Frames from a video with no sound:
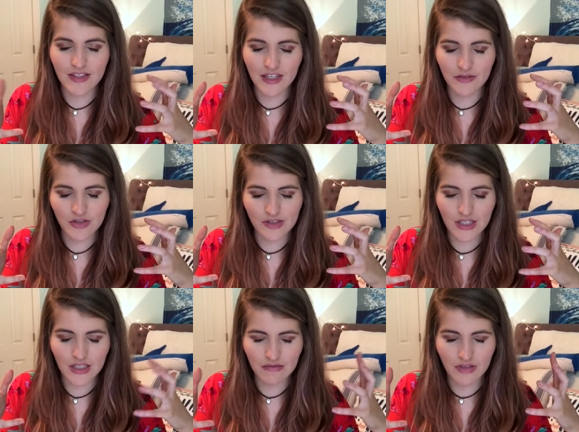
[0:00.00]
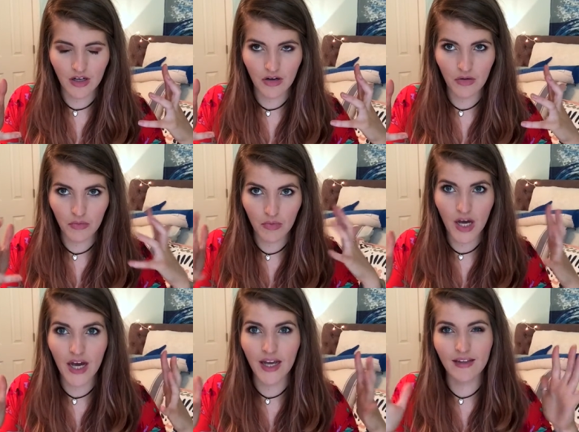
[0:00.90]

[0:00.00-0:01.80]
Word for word: and I was just like, no, why?